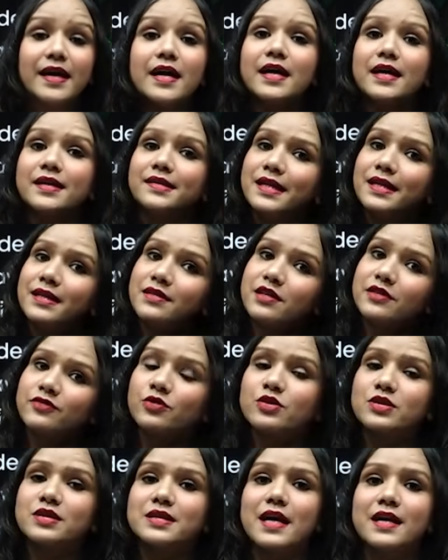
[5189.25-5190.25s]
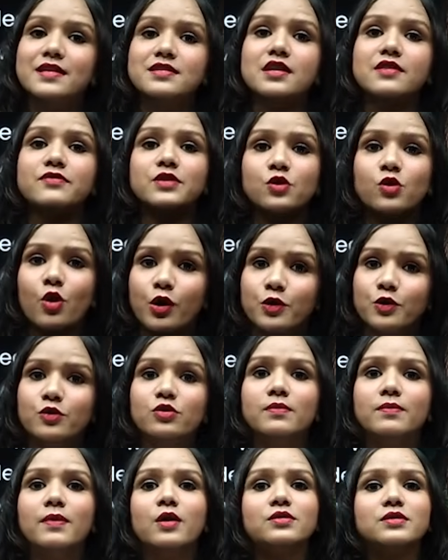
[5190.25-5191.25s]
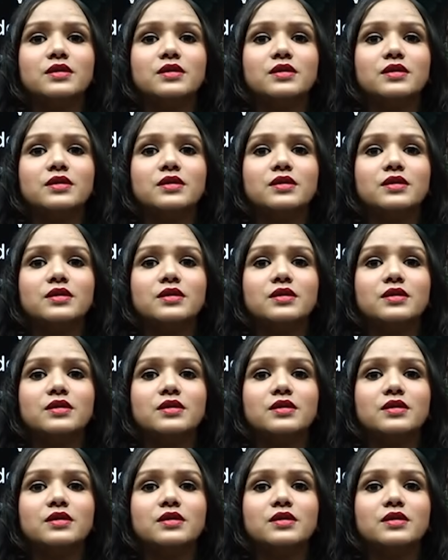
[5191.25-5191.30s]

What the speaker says: Then in the fourth stanza, we got to know about